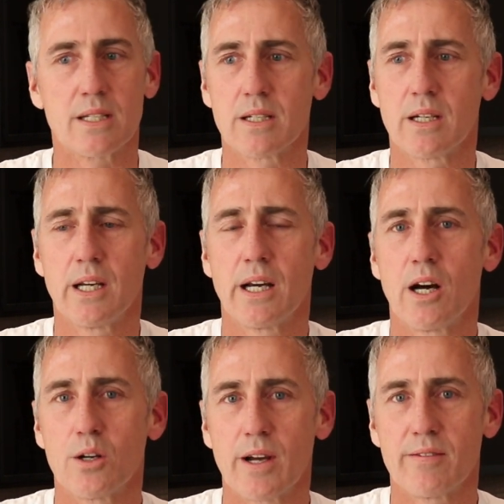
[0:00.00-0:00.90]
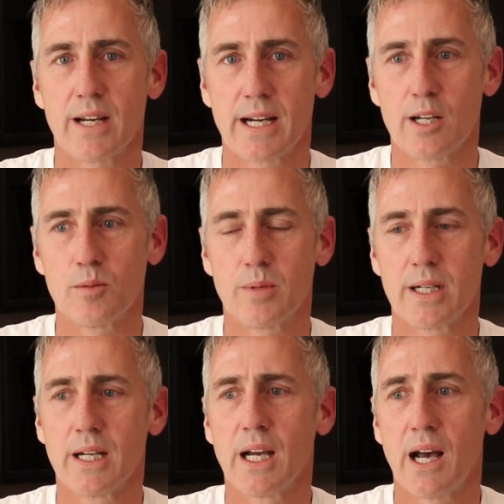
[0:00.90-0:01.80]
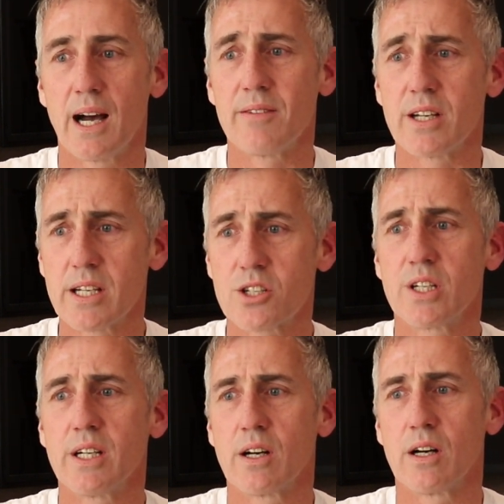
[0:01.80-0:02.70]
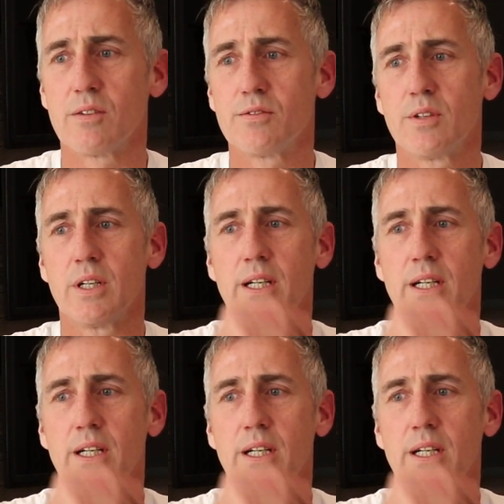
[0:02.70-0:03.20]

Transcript: and how do I find help? And I have a history of